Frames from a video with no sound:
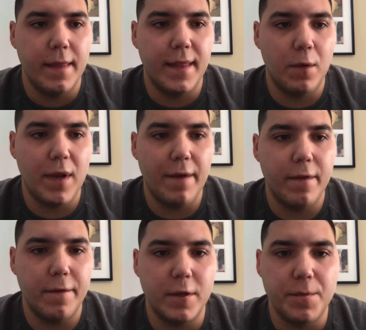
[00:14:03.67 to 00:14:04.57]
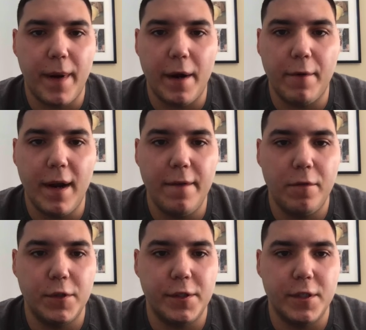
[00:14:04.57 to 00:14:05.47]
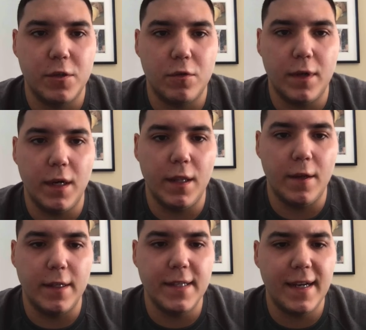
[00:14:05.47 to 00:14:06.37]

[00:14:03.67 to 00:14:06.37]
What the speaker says: Then we have the first paragraph, which it's